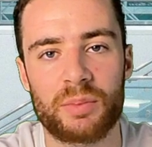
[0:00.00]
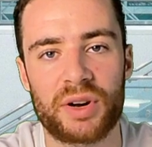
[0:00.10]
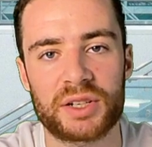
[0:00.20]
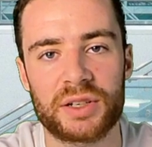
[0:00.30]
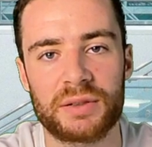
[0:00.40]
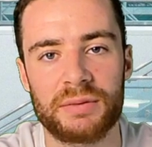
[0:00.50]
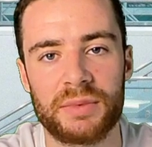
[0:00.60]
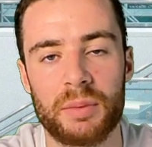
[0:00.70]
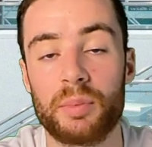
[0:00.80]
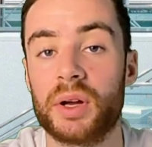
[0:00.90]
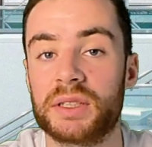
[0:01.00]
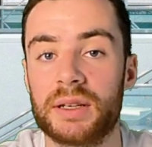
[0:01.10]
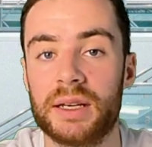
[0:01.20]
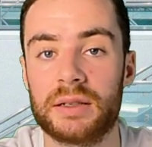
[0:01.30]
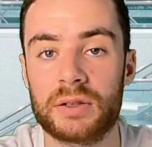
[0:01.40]
impression. But
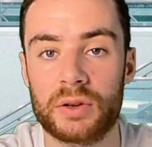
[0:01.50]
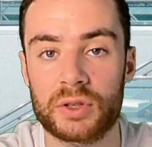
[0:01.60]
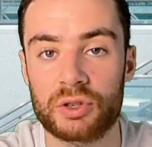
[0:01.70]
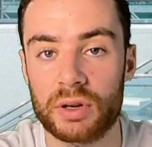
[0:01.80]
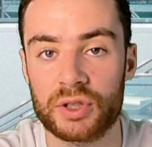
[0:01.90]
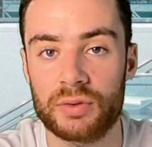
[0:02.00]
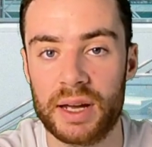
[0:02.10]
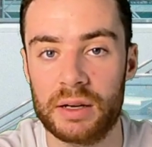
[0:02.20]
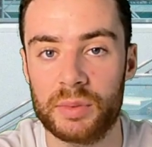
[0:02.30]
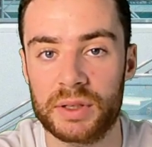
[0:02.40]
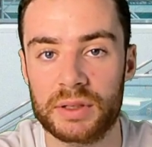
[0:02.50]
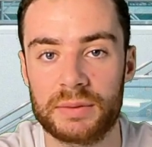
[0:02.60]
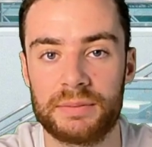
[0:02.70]
it is not a structural element.